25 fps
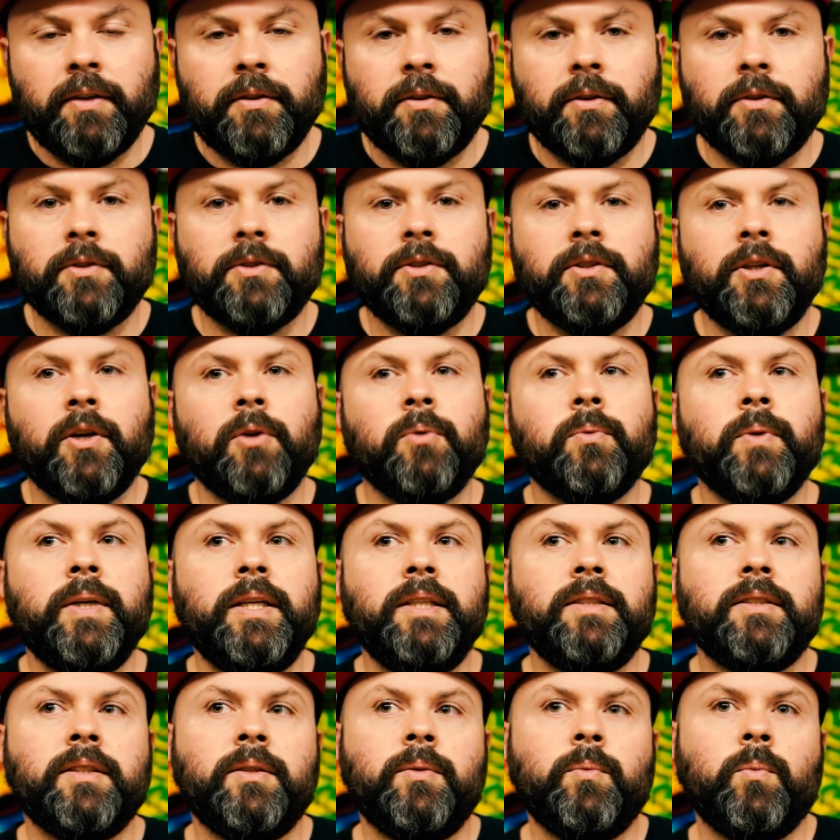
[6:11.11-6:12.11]
There's no
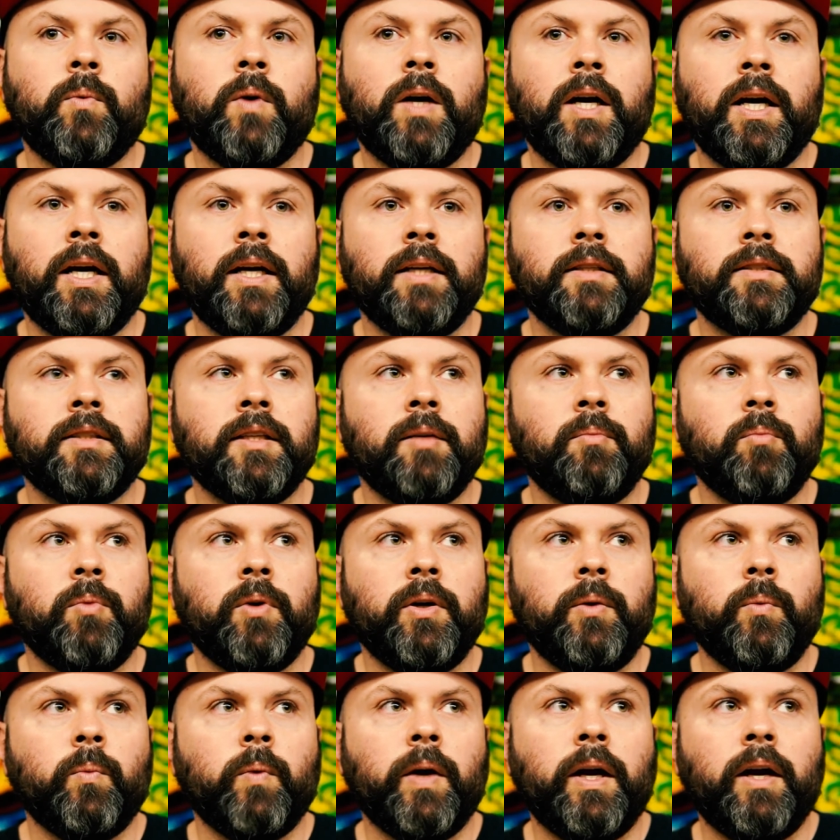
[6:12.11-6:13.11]
reason why
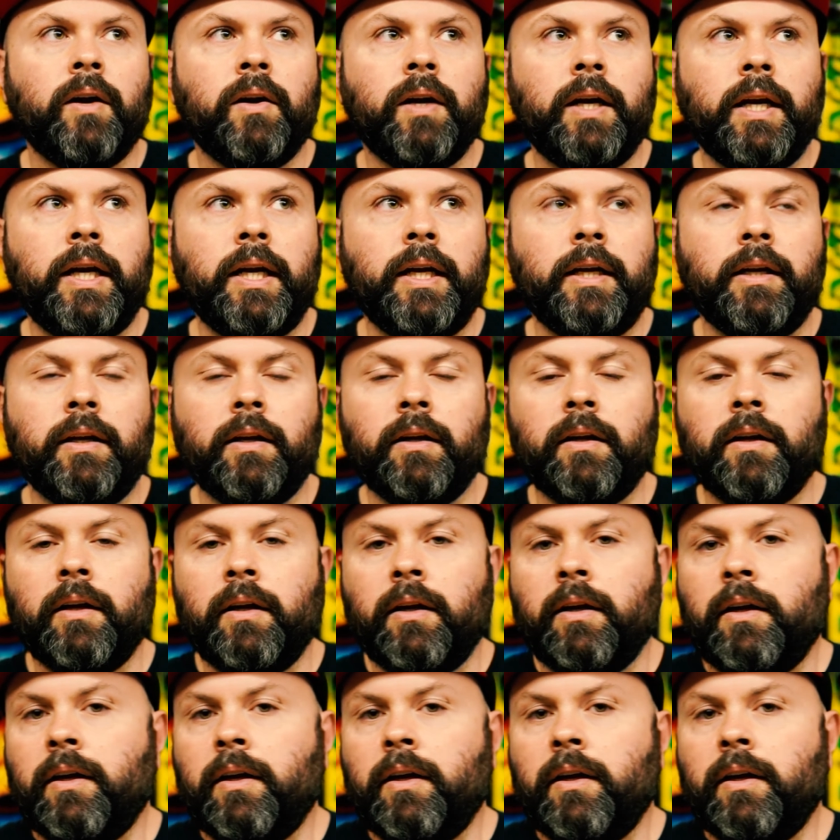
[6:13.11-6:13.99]
someone wearing,